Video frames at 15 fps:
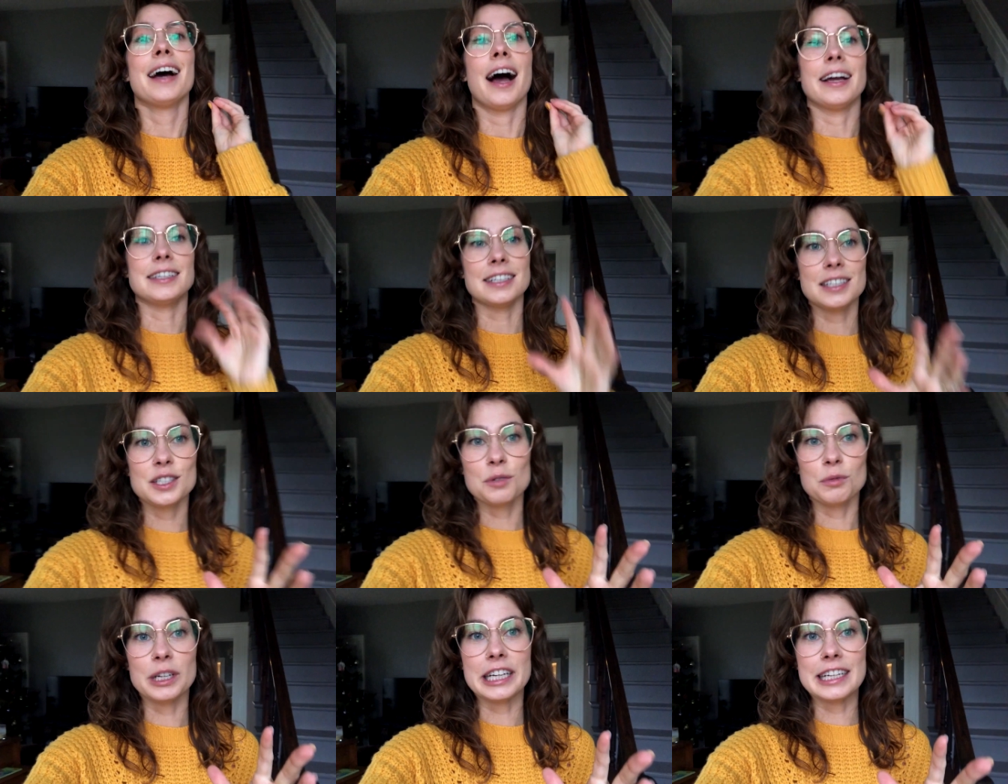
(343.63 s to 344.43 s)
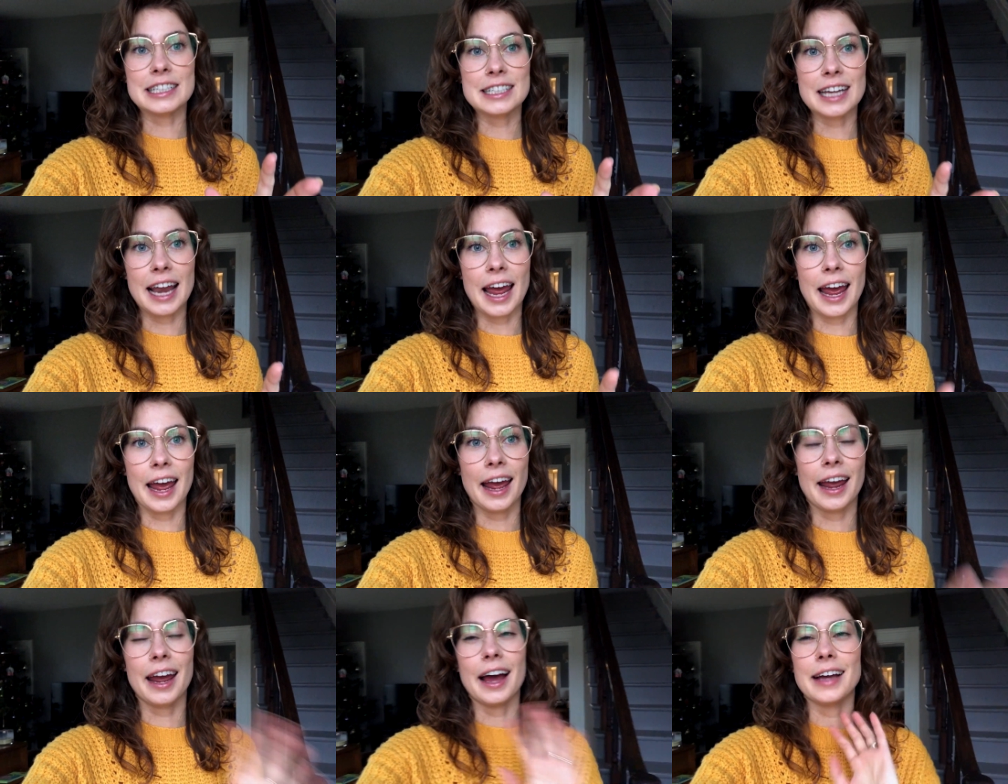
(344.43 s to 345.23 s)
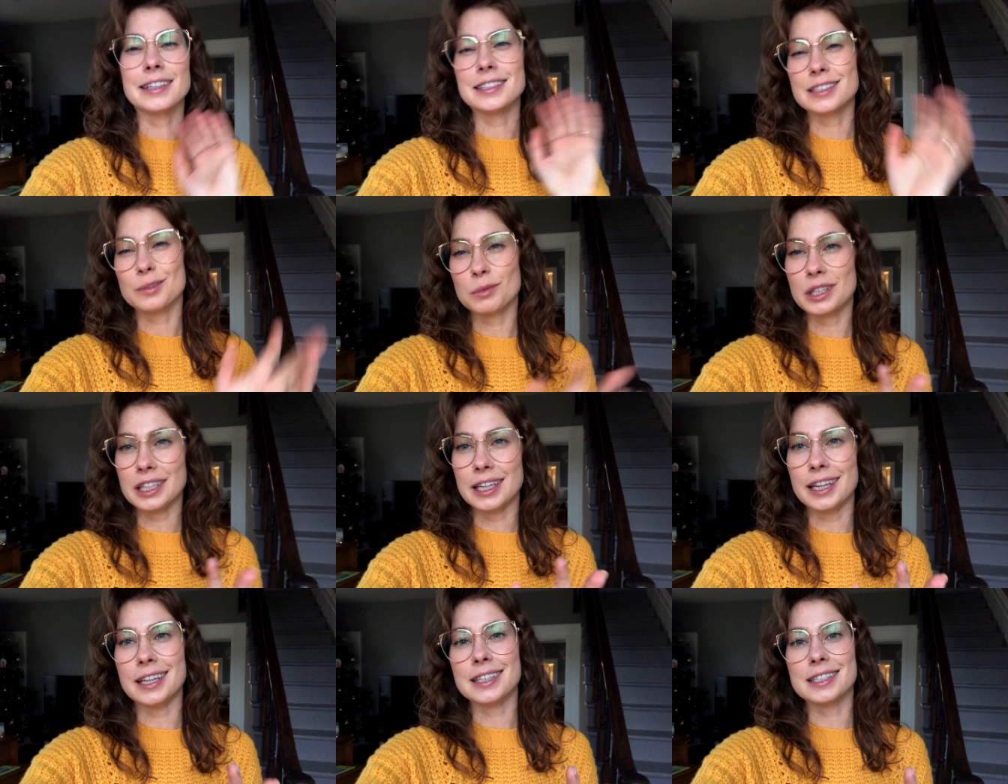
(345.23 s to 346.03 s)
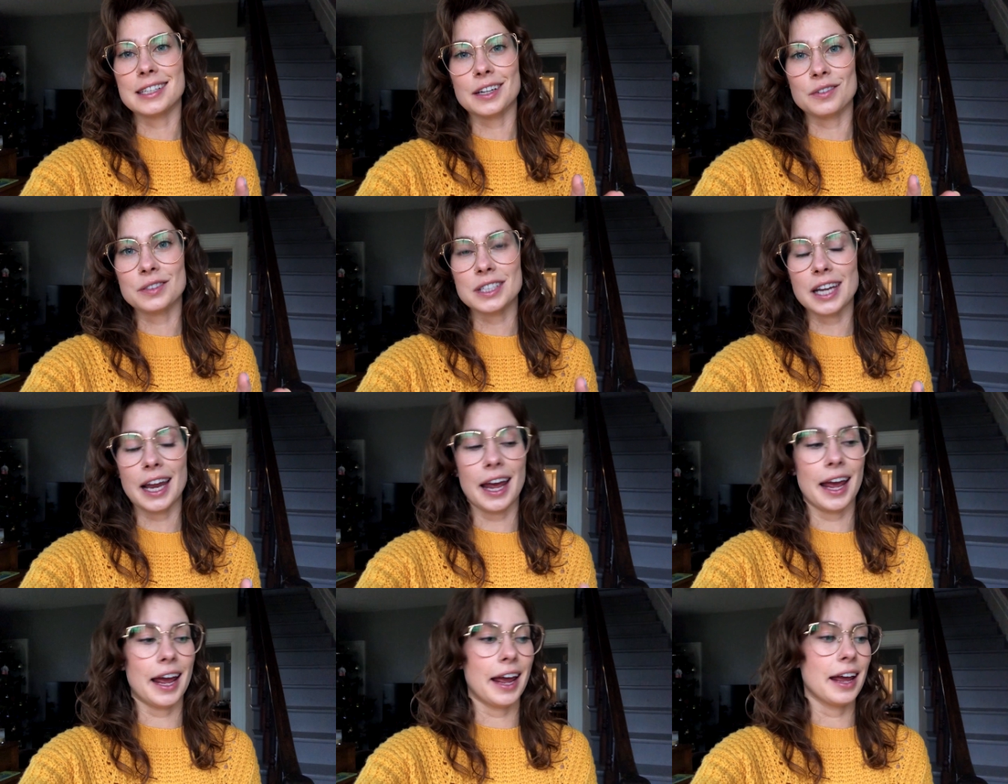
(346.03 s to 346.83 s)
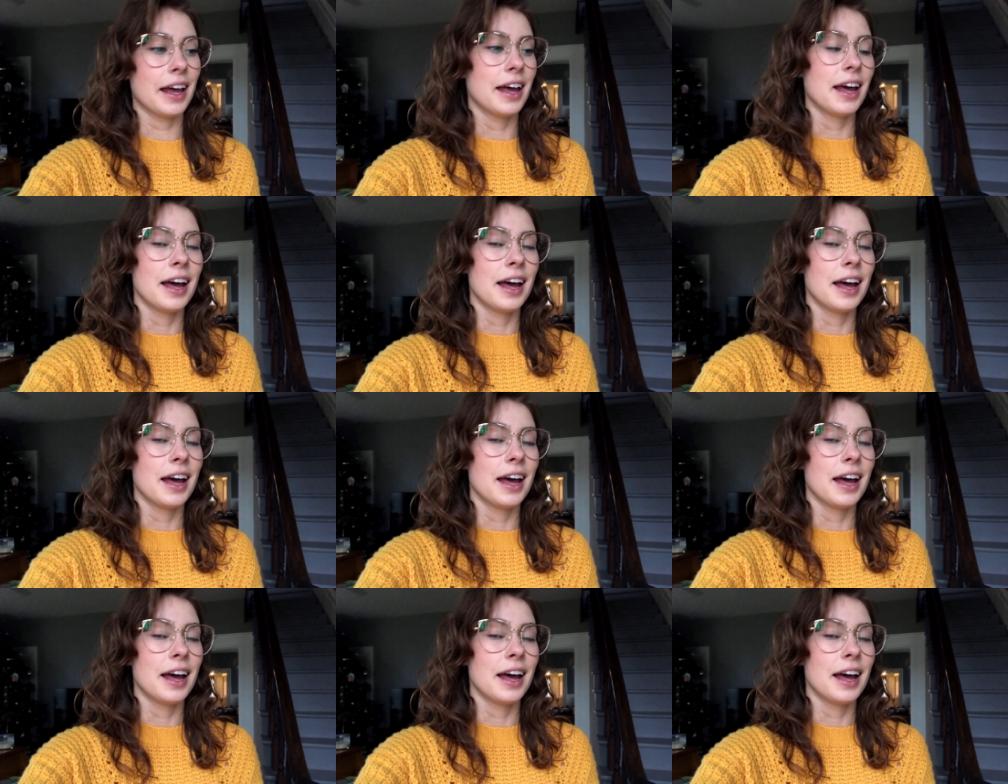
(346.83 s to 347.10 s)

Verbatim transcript: I did some reading today. I did some cleaning and stuff today.